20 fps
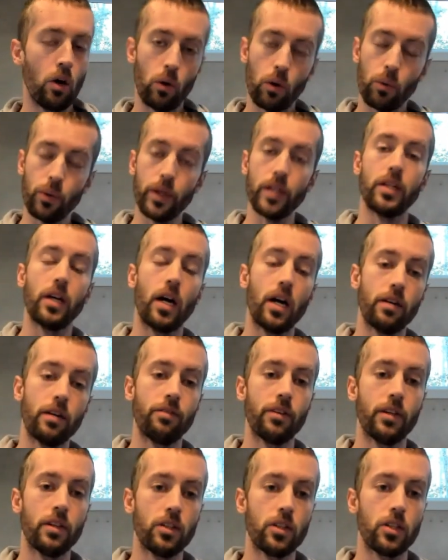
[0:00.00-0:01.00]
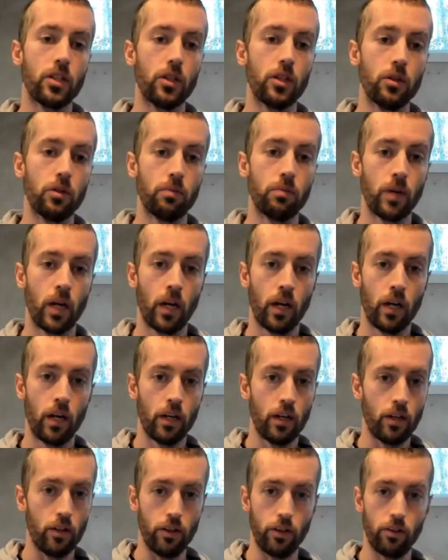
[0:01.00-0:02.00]
where we dive into
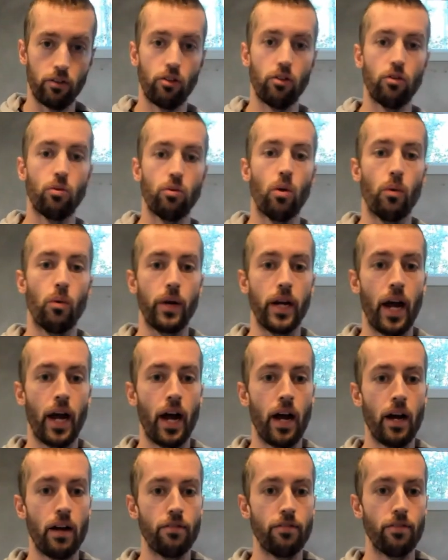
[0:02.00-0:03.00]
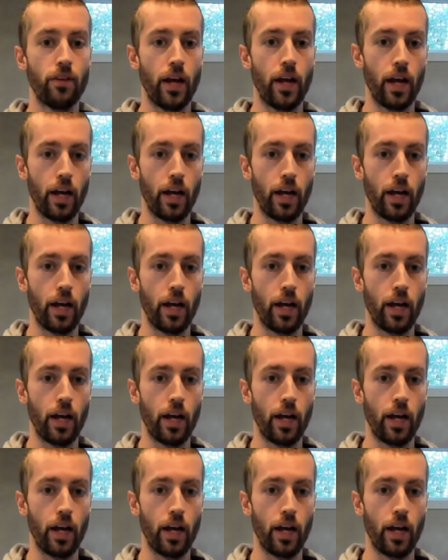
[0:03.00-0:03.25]
this is what we have